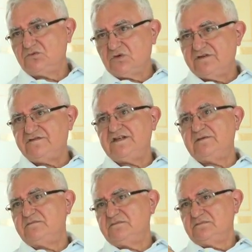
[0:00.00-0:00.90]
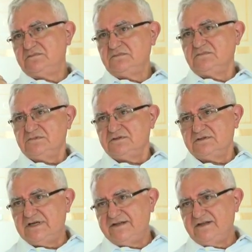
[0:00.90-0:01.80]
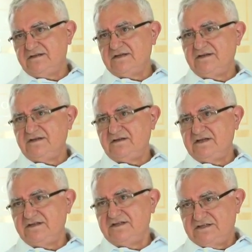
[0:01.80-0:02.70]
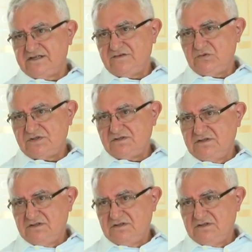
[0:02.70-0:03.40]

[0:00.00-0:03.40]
to give them any interviews.